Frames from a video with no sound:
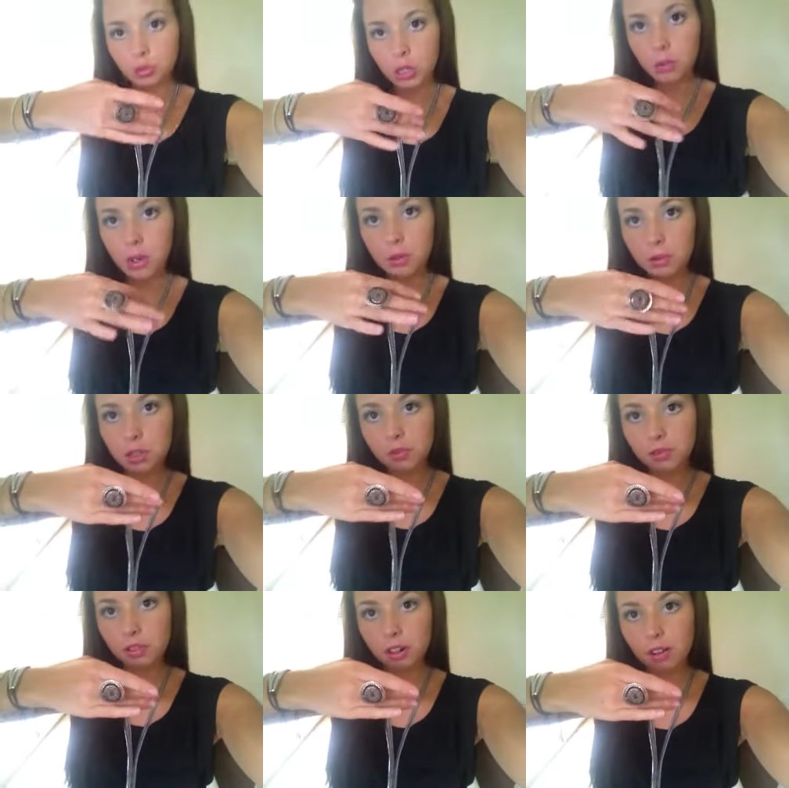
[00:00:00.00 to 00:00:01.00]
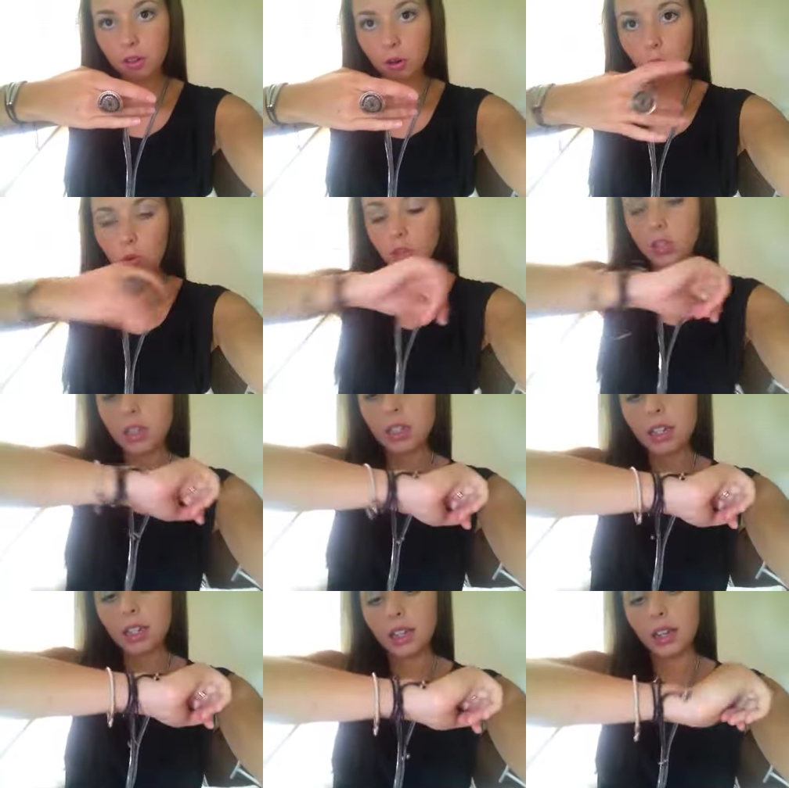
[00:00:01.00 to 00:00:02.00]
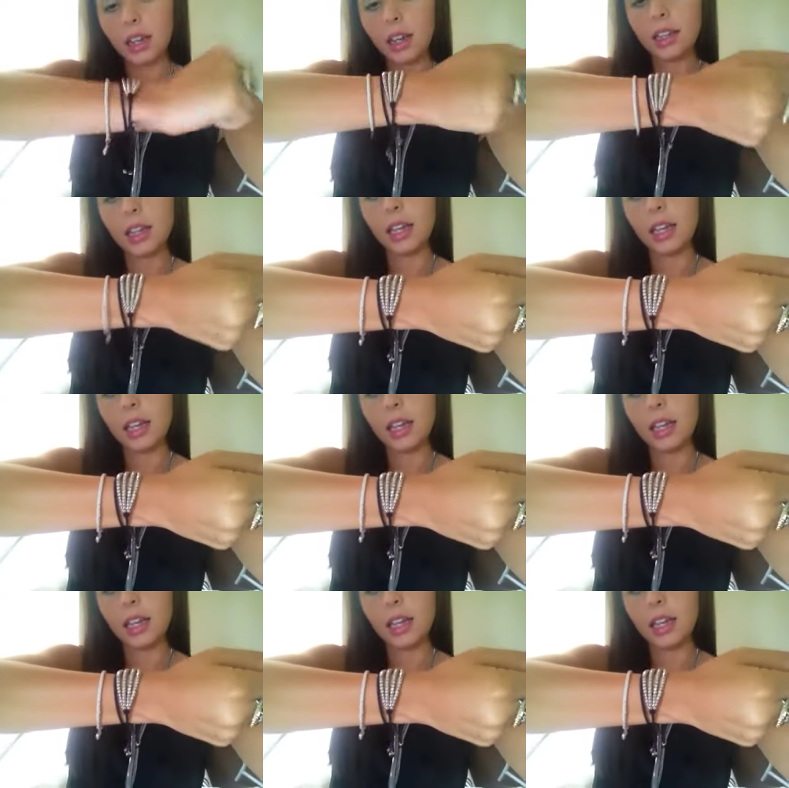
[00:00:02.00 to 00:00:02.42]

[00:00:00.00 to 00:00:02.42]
21, which is forever old. And